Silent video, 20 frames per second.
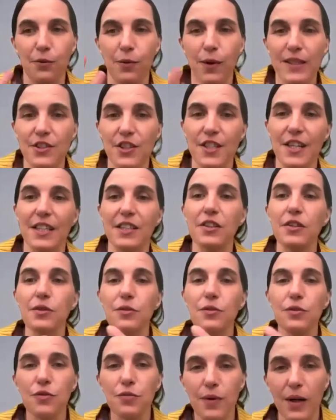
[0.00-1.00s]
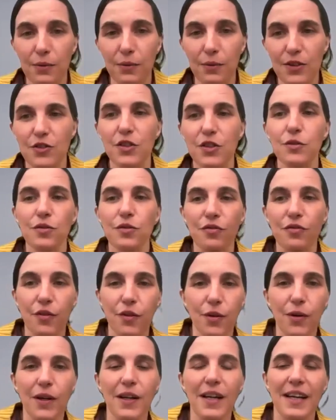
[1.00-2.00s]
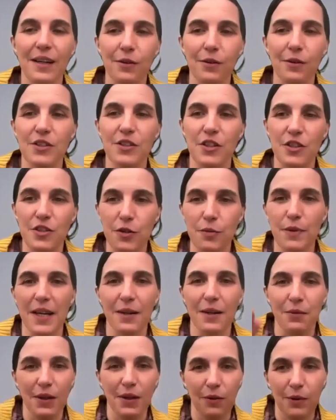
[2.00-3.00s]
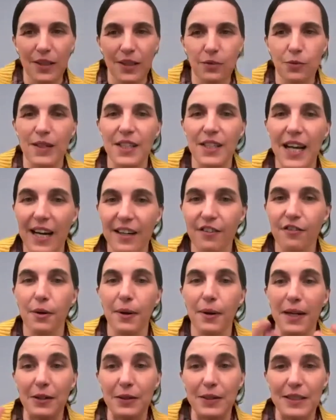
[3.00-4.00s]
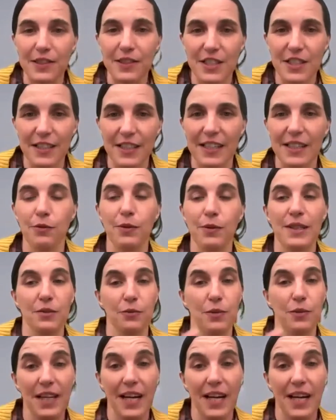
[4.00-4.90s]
what did I use, what was useful, and I wanted to be able, what kind of queries did I, what